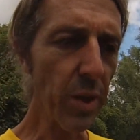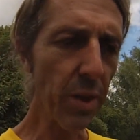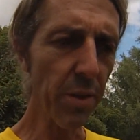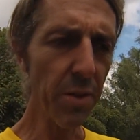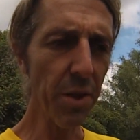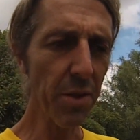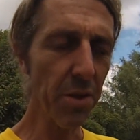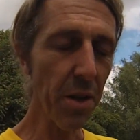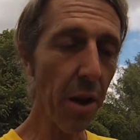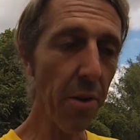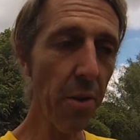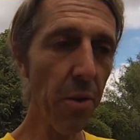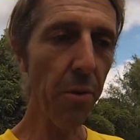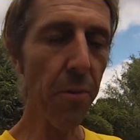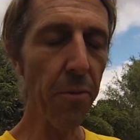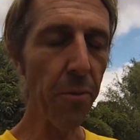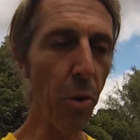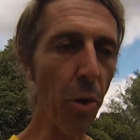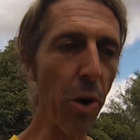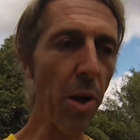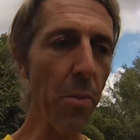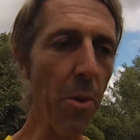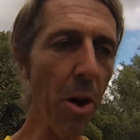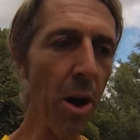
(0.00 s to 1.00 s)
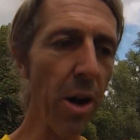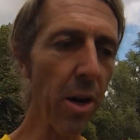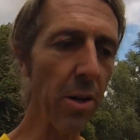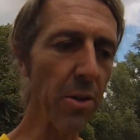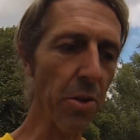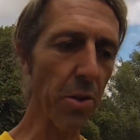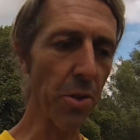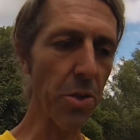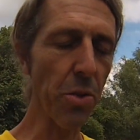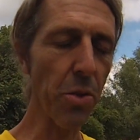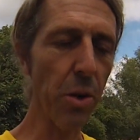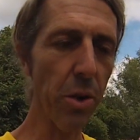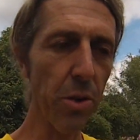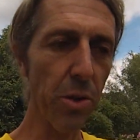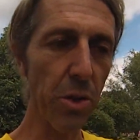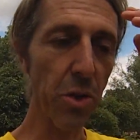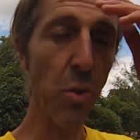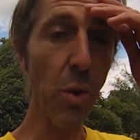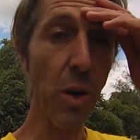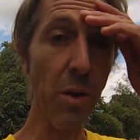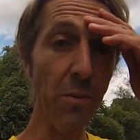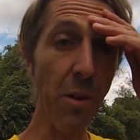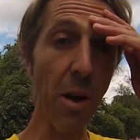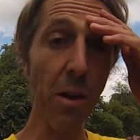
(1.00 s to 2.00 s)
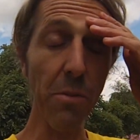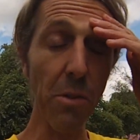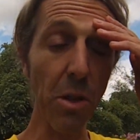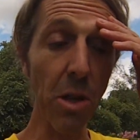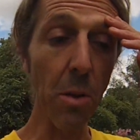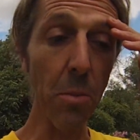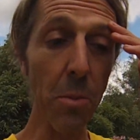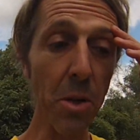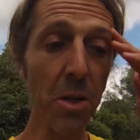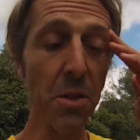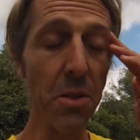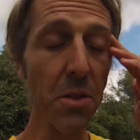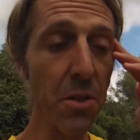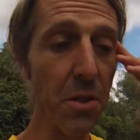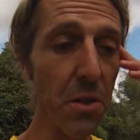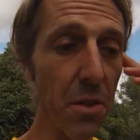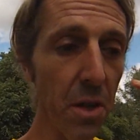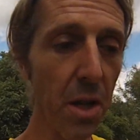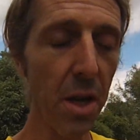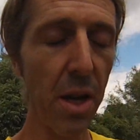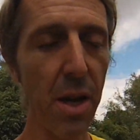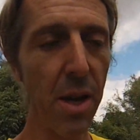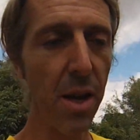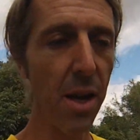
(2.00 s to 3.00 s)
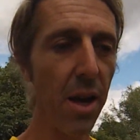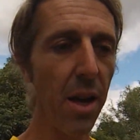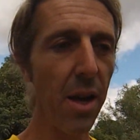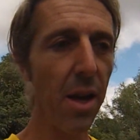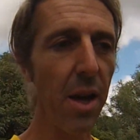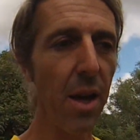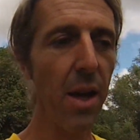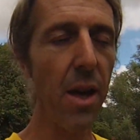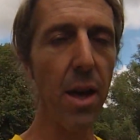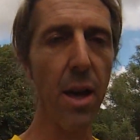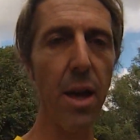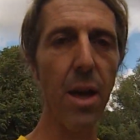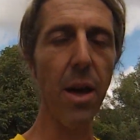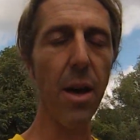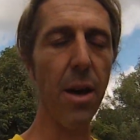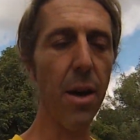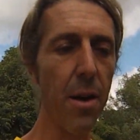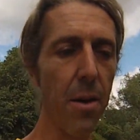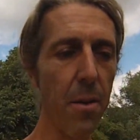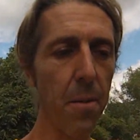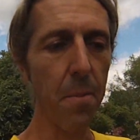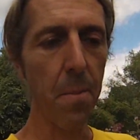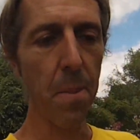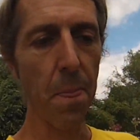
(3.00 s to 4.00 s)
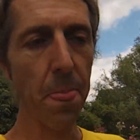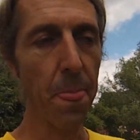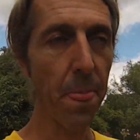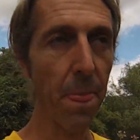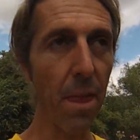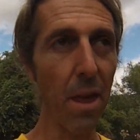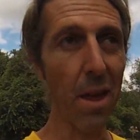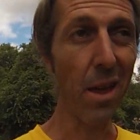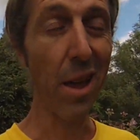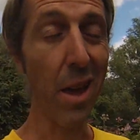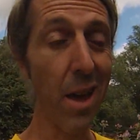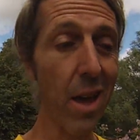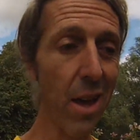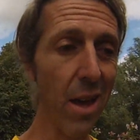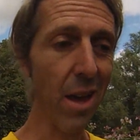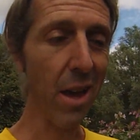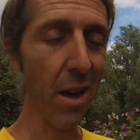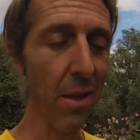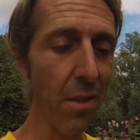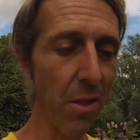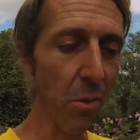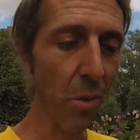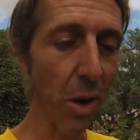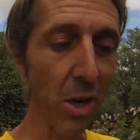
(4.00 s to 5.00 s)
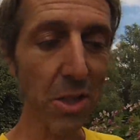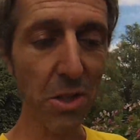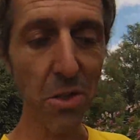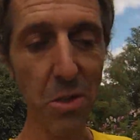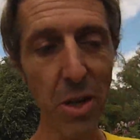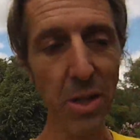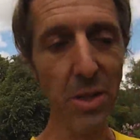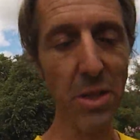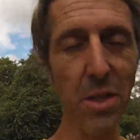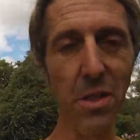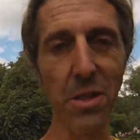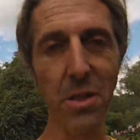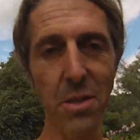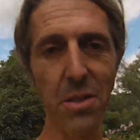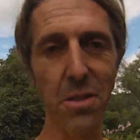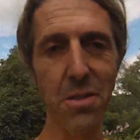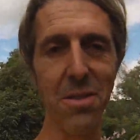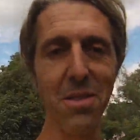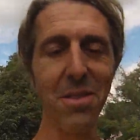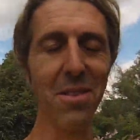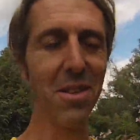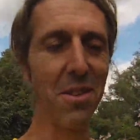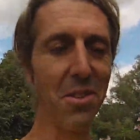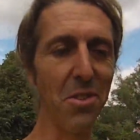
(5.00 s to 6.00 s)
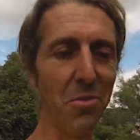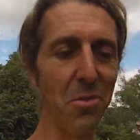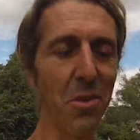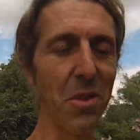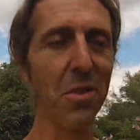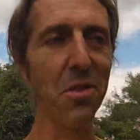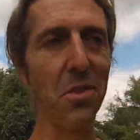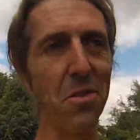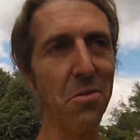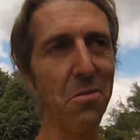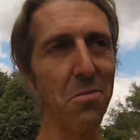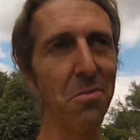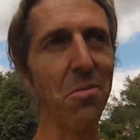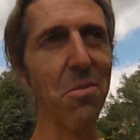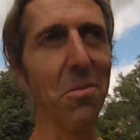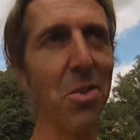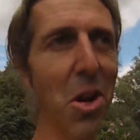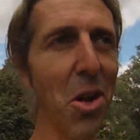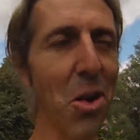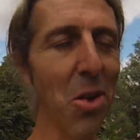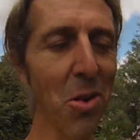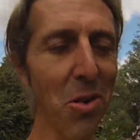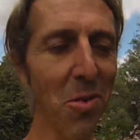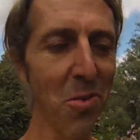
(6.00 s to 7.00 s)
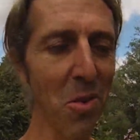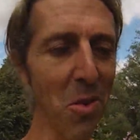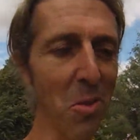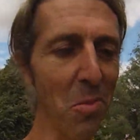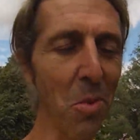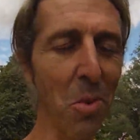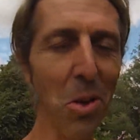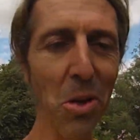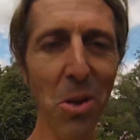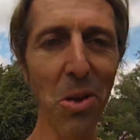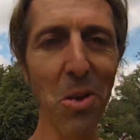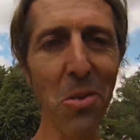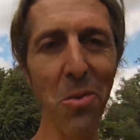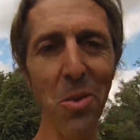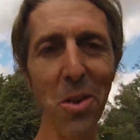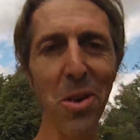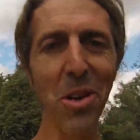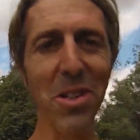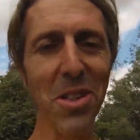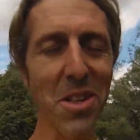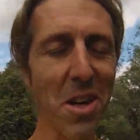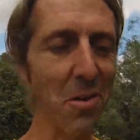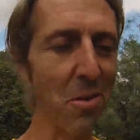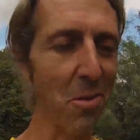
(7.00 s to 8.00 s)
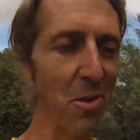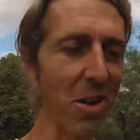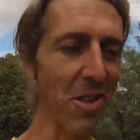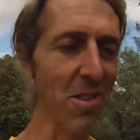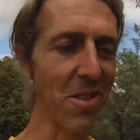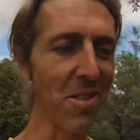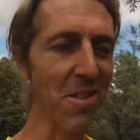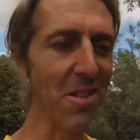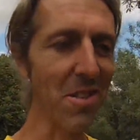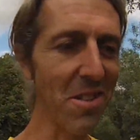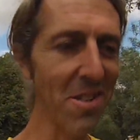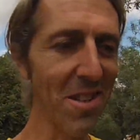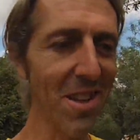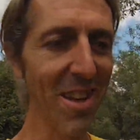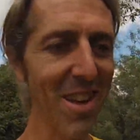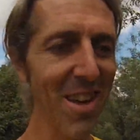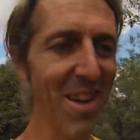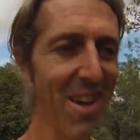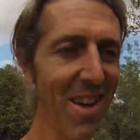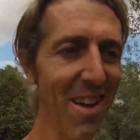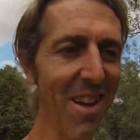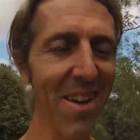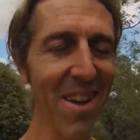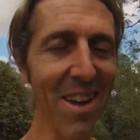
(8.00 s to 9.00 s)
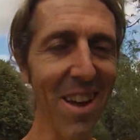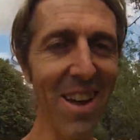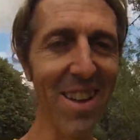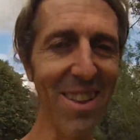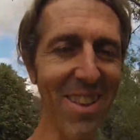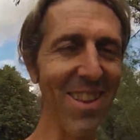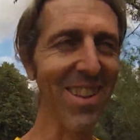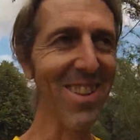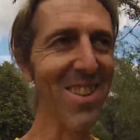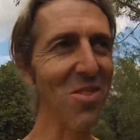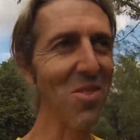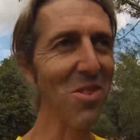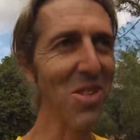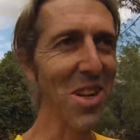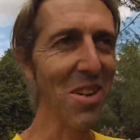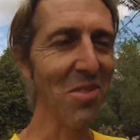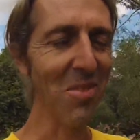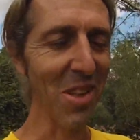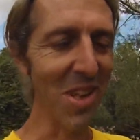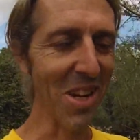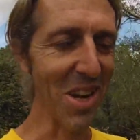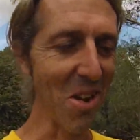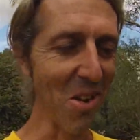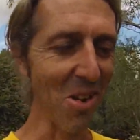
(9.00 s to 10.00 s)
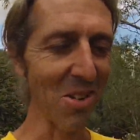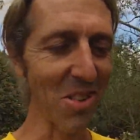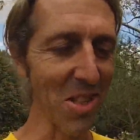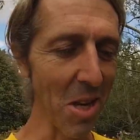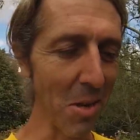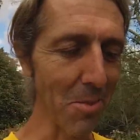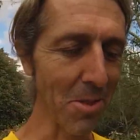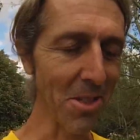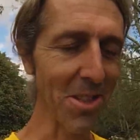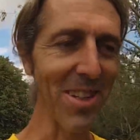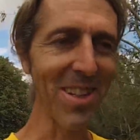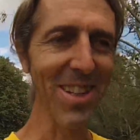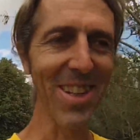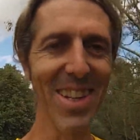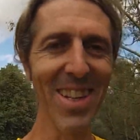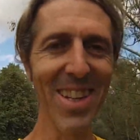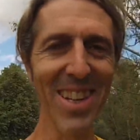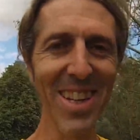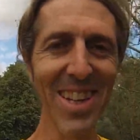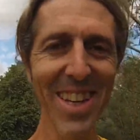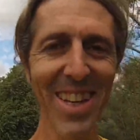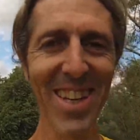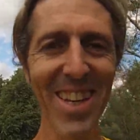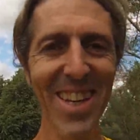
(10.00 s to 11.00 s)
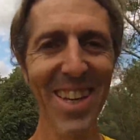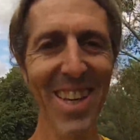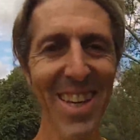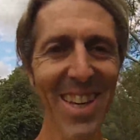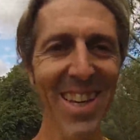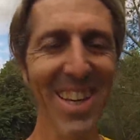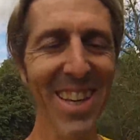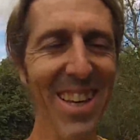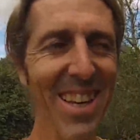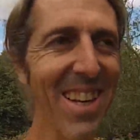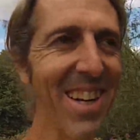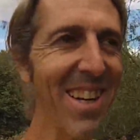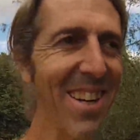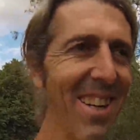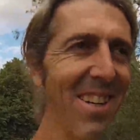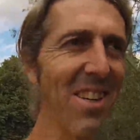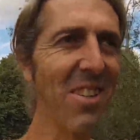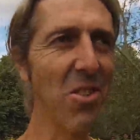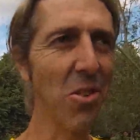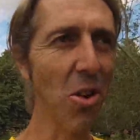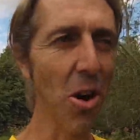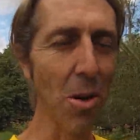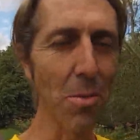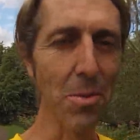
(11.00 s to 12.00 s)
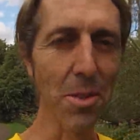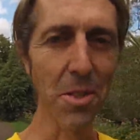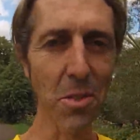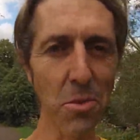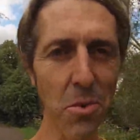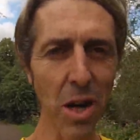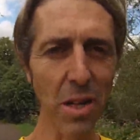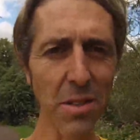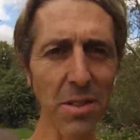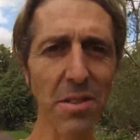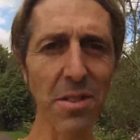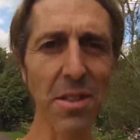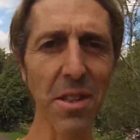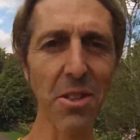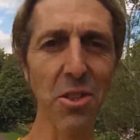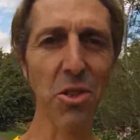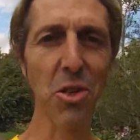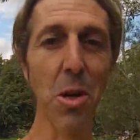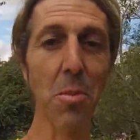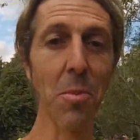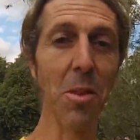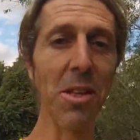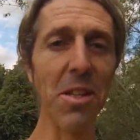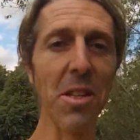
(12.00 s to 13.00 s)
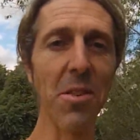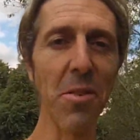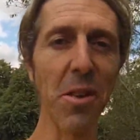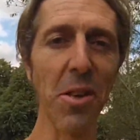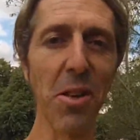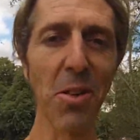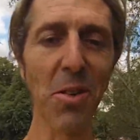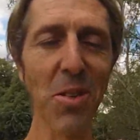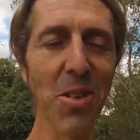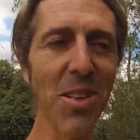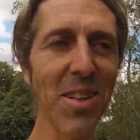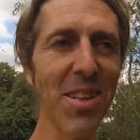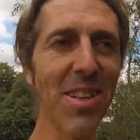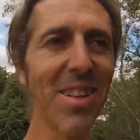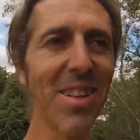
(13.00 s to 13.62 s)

So it's one hundred forty miles or two hundred twenty-five kilometres. Um, and the race director is, is known for putting on very tough races, and this was definitely no exception. Uh, he describes this race as extremely difficult.